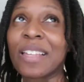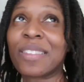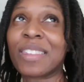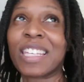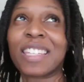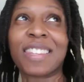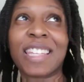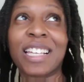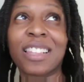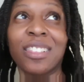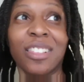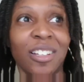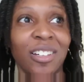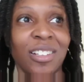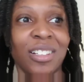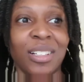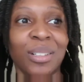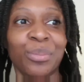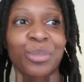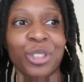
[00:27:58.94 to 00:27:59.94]
that they lock,
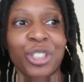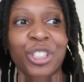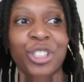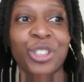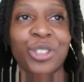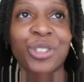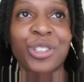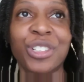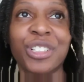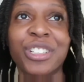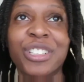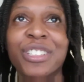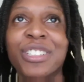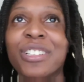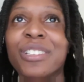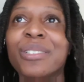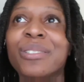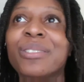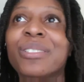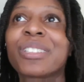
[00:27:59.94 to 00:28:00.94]
I'm pretty sure.
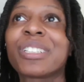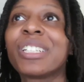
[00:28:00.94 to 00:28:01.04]
So